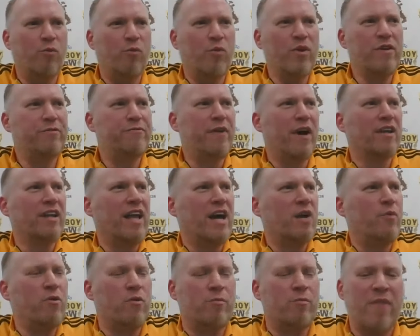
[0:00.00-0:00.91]
we felt
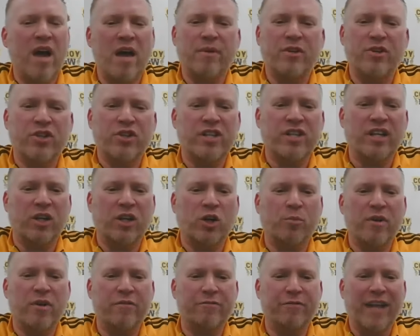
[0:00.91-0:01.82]
like we were maybe just a
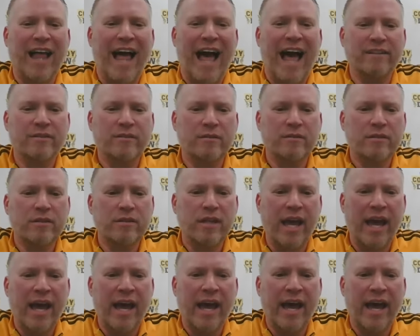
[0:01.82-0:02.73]
little bit flat.
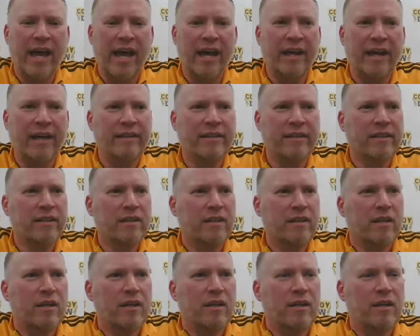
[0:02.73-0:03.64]
And,
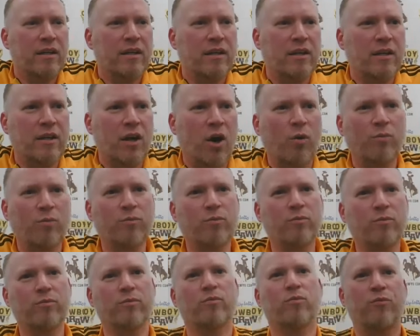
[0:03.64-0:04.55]
you know,
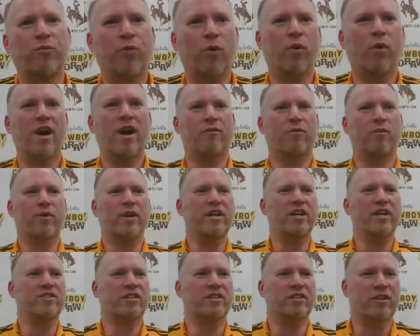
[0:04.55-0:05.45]
for whatever
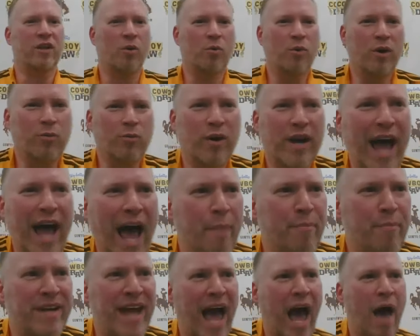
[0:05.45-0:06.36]
reason, you know, what
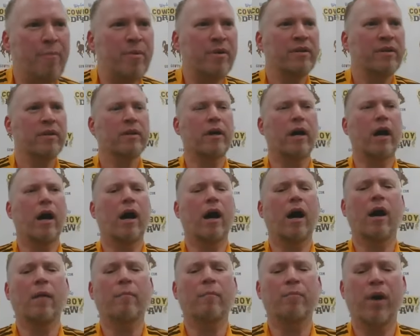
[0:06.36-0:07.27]
happened, happened.
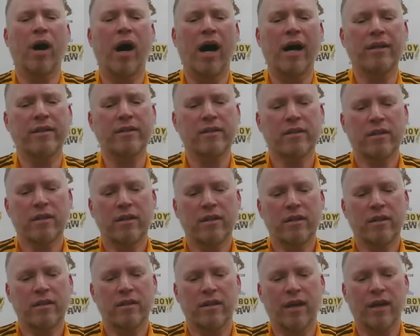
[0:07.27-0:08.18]
But
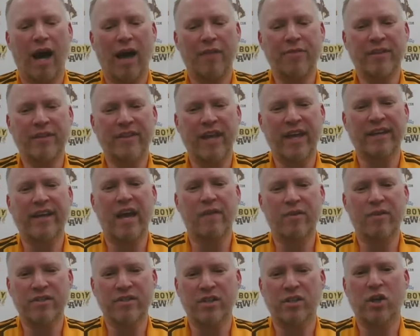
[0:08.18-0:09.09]
I think that
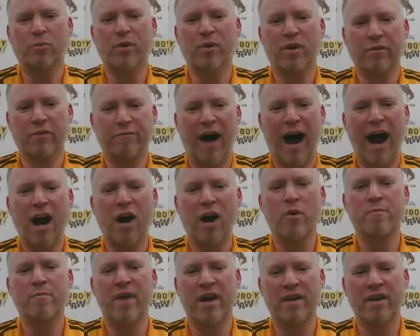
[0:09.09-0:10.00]
gave us a little bit of
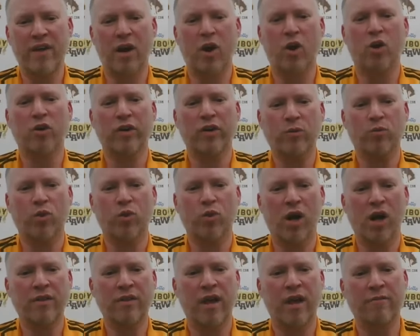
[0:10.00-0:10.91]
fire. We made that early
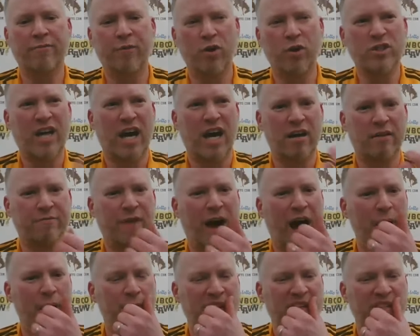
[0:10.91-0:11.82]
run, that first kind of
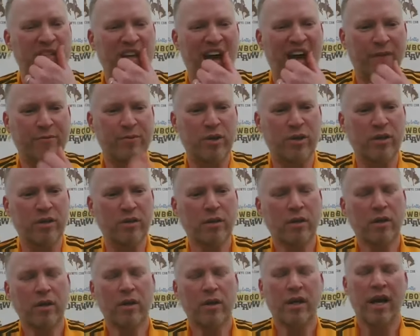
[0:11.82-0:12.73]
5 minutes after,
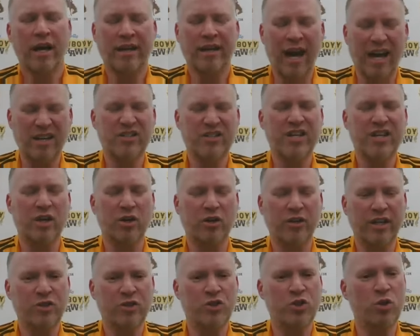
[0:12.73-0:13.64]
and kind of
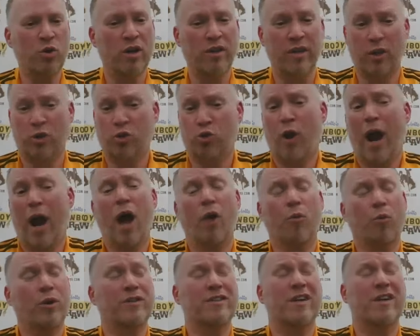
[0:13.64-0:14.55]
settled into it. The
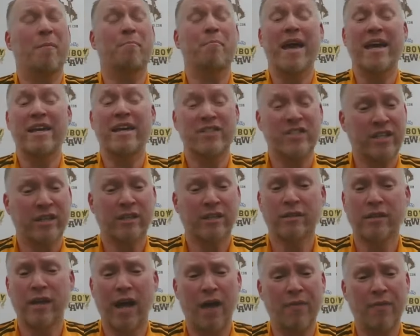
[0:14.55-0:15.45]
crowd was
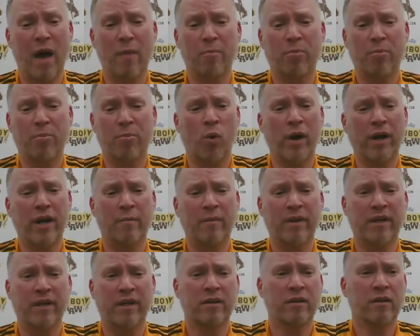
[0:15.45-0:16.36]
amazing at that
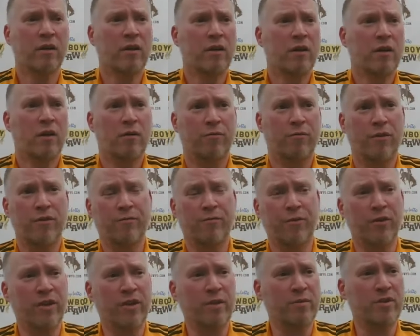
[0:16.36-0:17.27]
point. I mean,
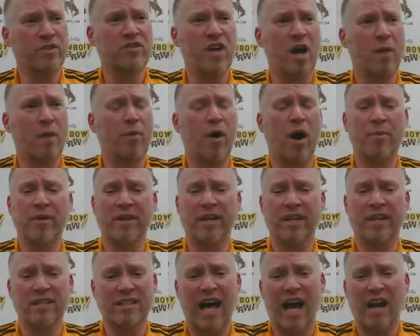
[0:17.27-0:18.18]
for them to step up
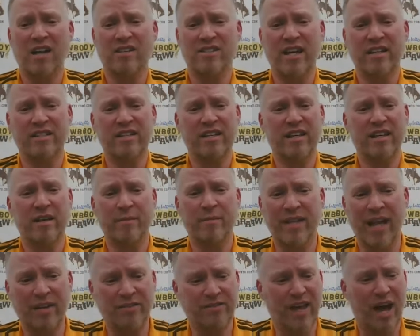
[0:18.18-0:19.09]
and get as loud as they did, I
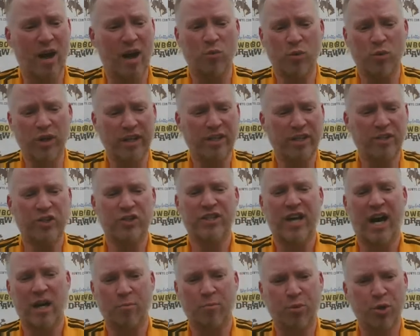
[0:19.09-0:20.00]
mean, that really
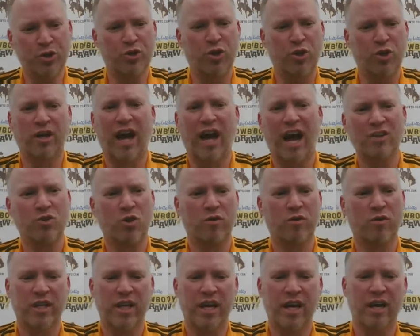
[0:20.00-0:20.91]
just kind of pushed our guys
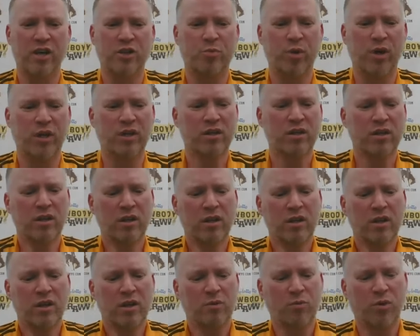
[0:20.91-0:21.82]
over the edge. But
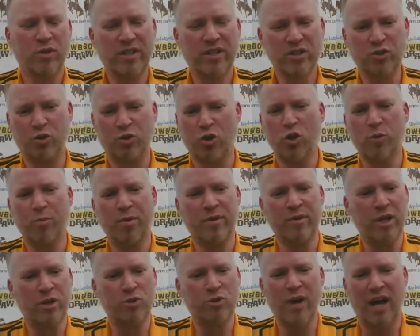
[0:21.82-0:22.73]
with this group,
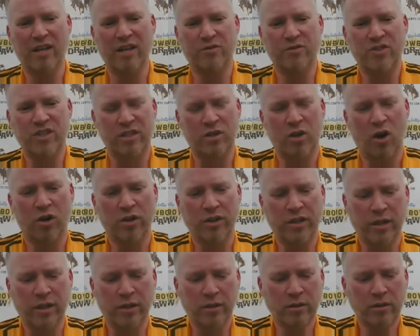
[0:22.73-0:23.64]
and you guys have seen it all
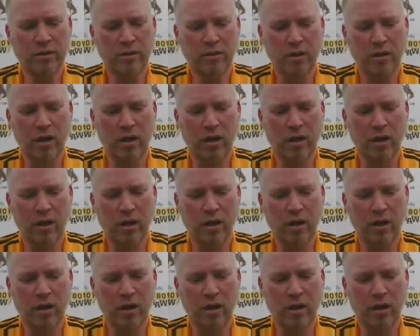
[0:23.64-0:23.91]
year,